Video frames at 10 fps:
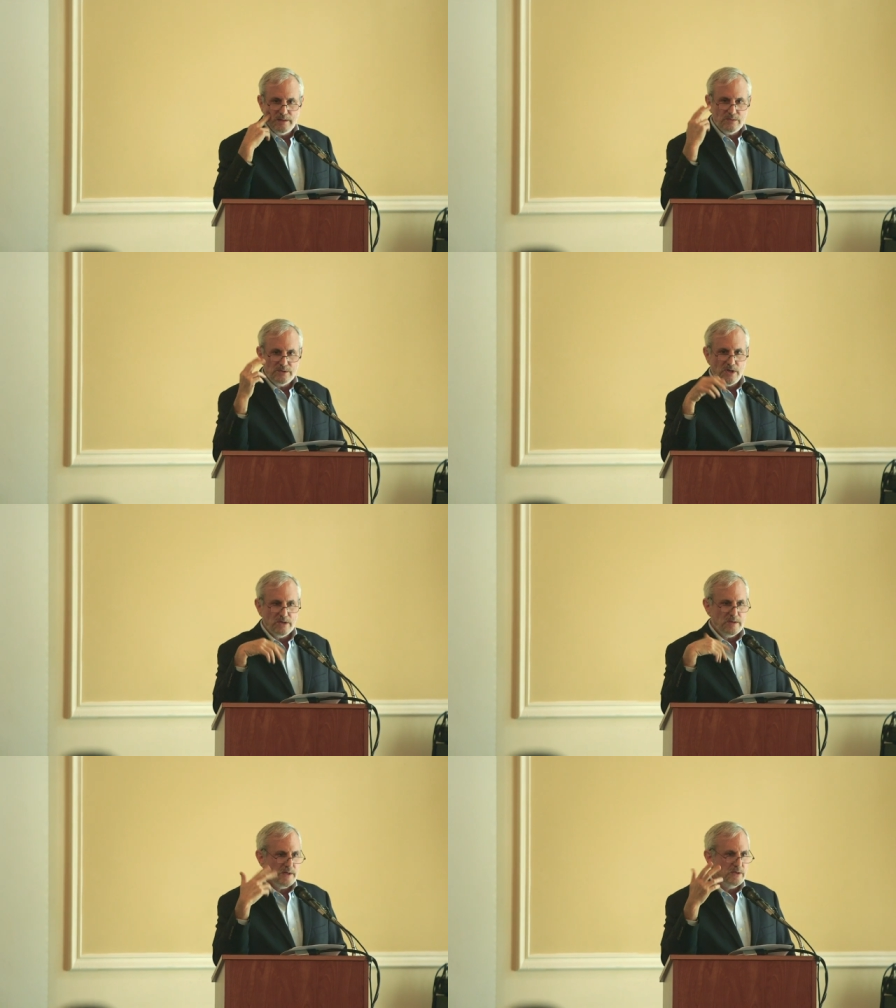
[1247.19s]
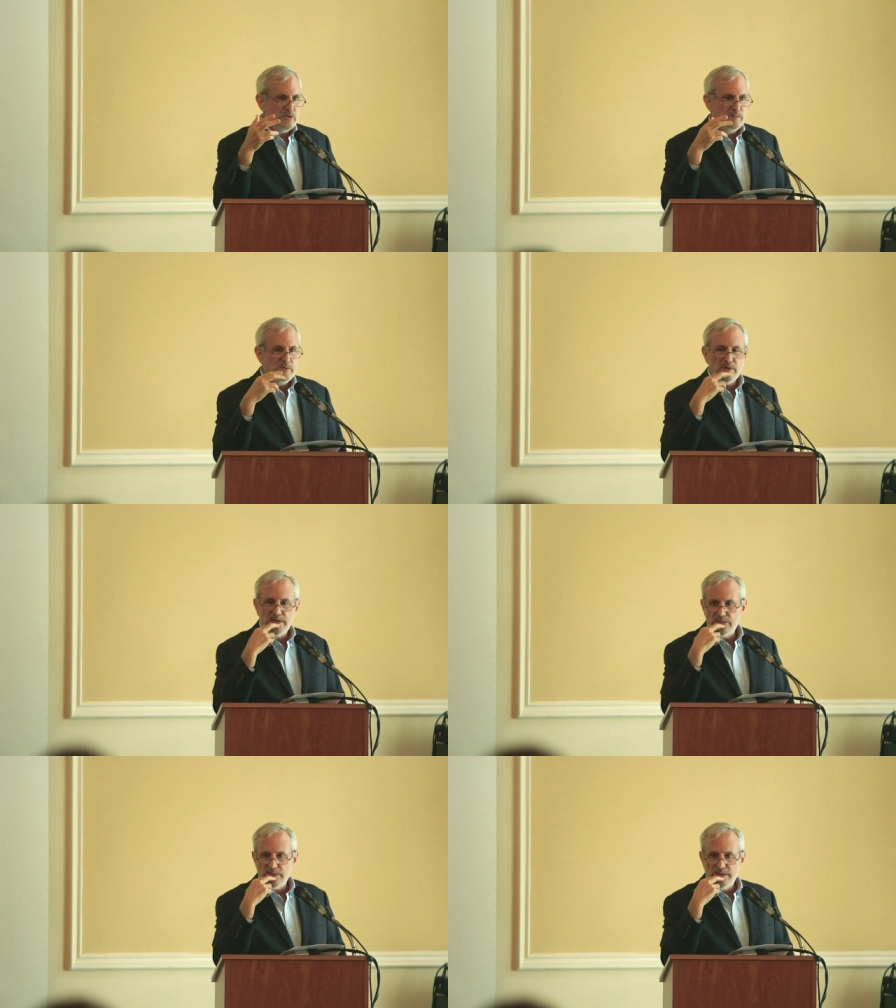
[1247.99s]
There was talk about a human right
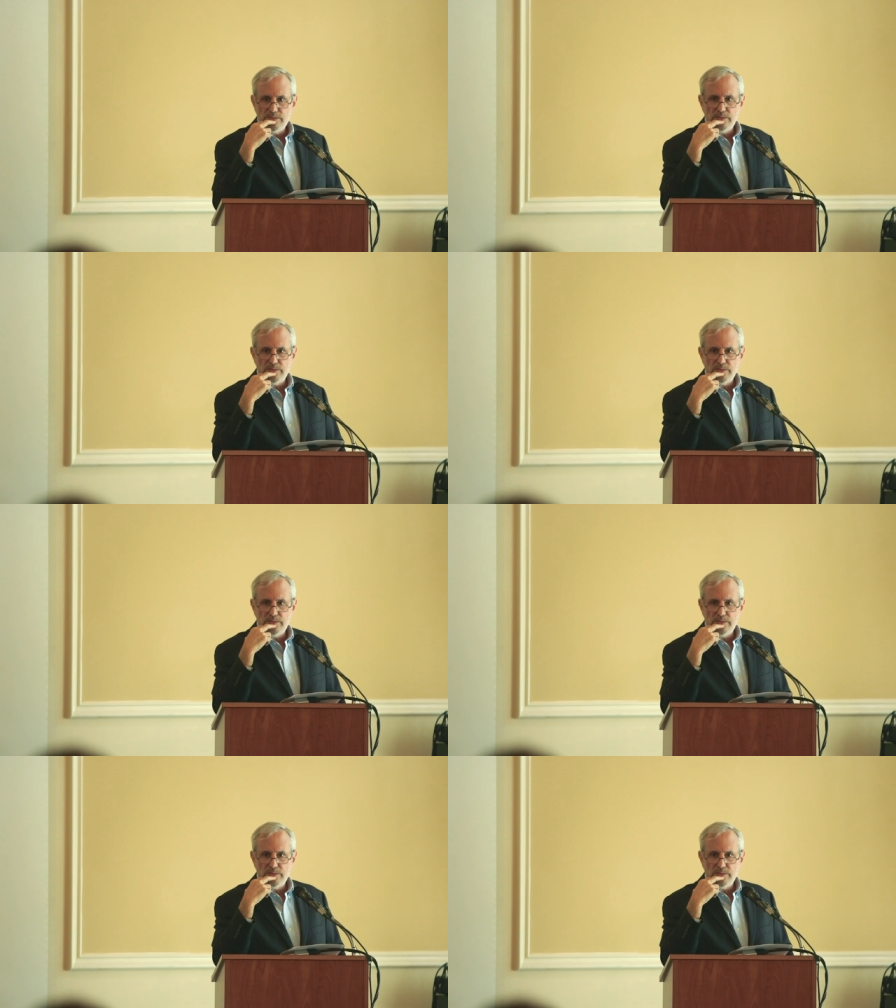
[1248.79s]
of the right to